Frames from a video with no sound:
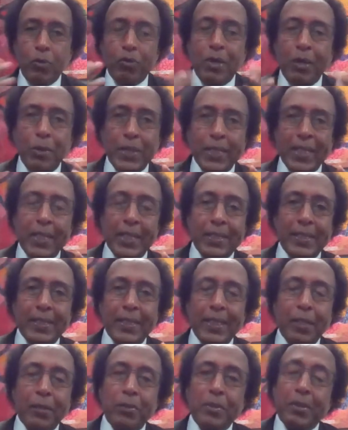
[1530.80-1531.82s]
of our data.
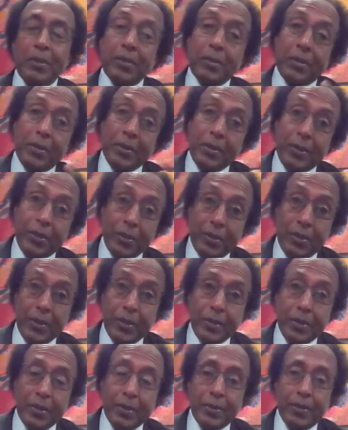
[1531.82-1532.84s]
Now the
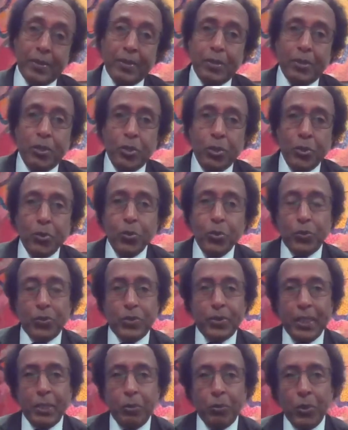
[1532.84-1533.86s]

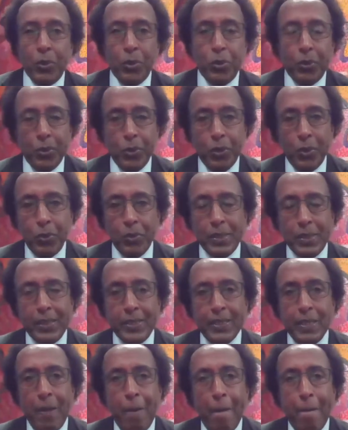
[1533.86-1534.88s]
news that we all know
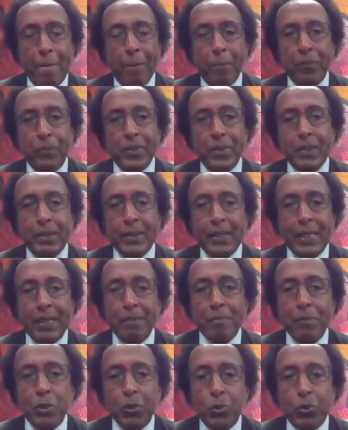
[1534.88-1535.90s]
is
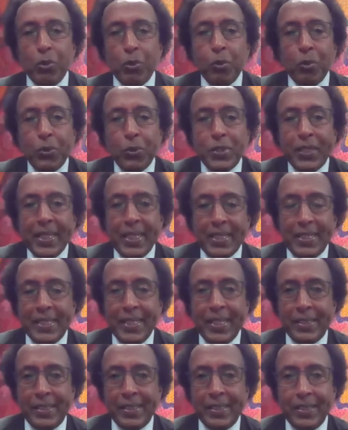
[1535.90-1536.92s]
government was always getting
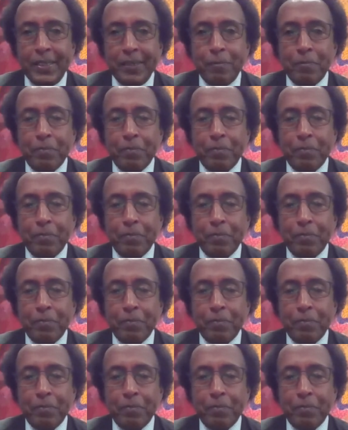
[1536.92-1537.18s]
data.